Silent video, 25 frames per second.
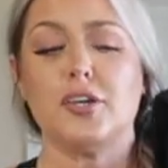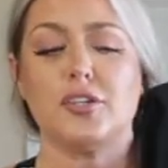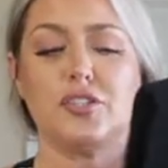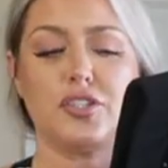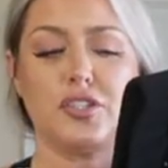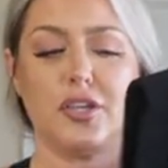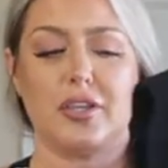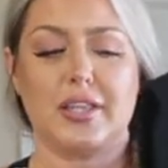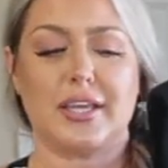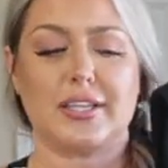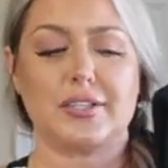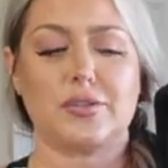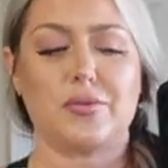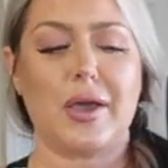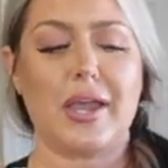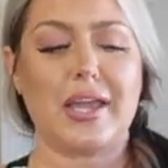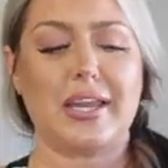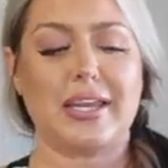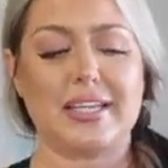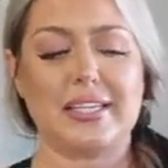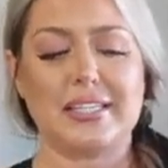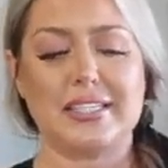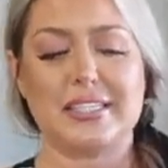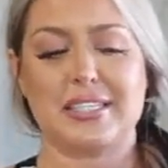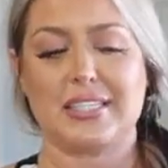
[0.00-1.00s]
So that's why I
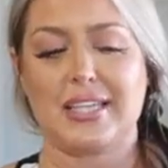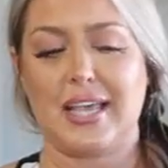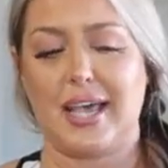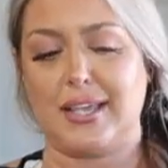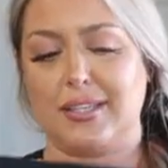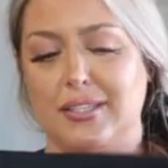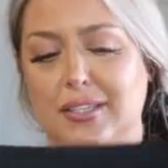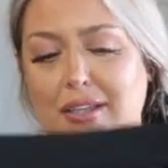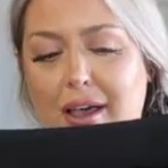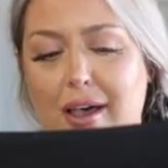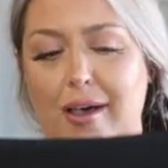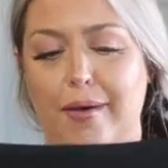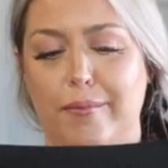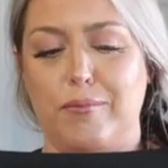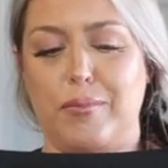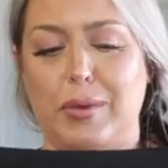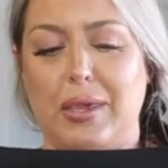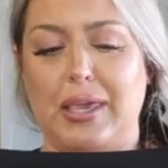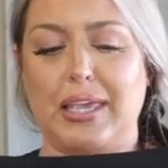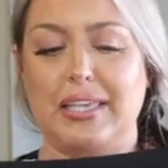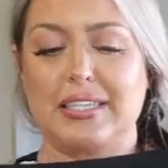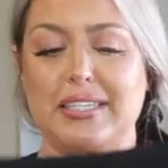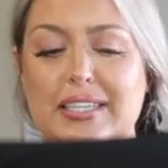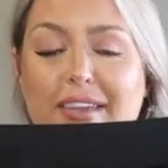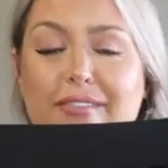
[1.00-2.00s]
didn't size up,
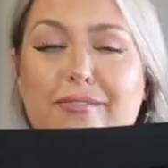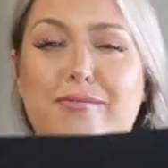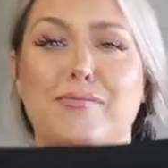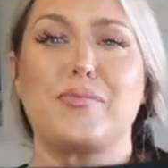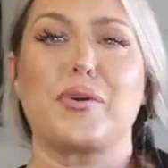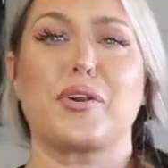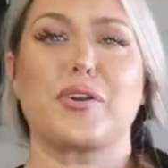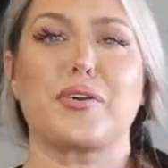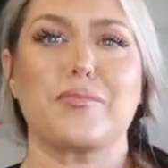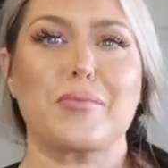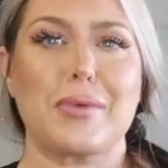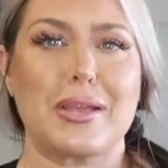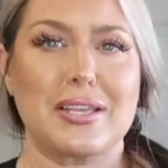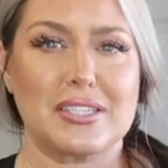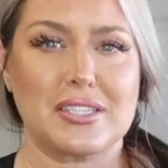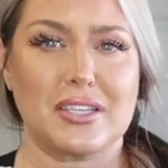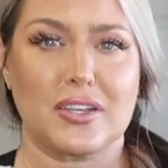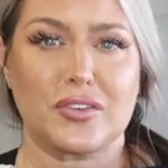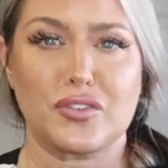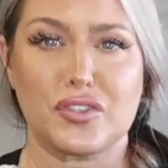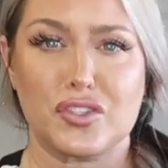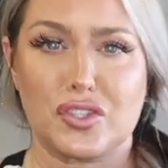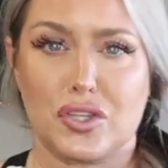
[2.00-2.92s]
because I've burned myself